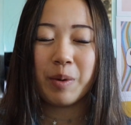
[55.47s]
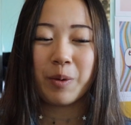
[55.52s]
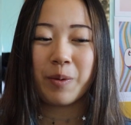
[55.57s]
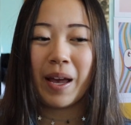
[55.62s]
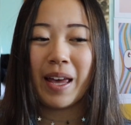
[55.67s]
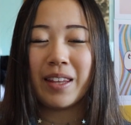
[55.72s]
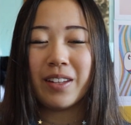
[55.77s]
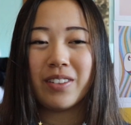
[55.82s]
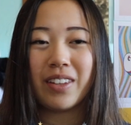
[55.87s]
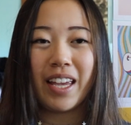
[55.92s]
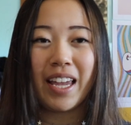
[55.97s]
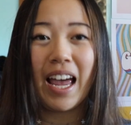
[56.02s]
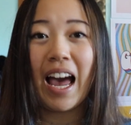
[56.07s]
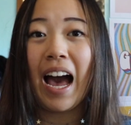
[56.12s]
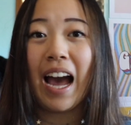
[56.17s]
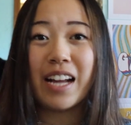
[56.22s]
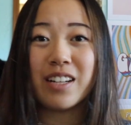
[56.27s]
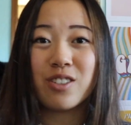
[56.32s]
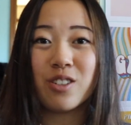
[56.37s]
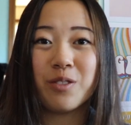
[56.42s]
but rather like
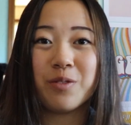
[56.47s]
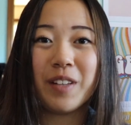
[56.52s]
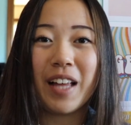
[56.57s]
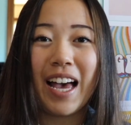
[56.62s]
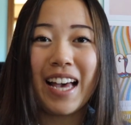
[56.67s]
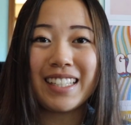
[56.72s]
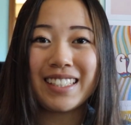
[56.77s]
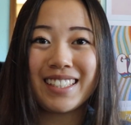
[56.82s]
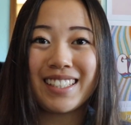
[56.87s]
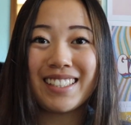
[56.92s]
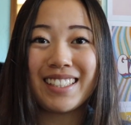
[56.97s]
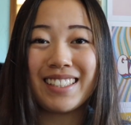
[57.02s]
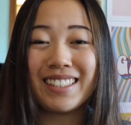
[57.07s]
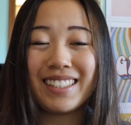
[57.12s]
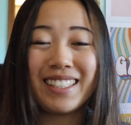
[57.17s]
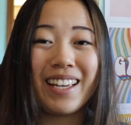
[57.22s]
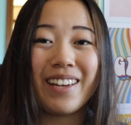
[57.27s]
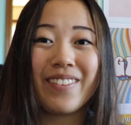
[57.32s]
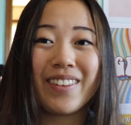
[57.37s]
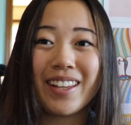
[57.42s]
hydro flasks and
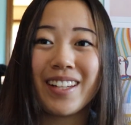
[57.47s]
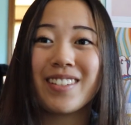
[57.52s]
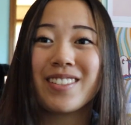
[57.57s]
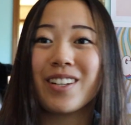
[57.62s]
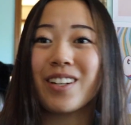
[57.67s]
saving the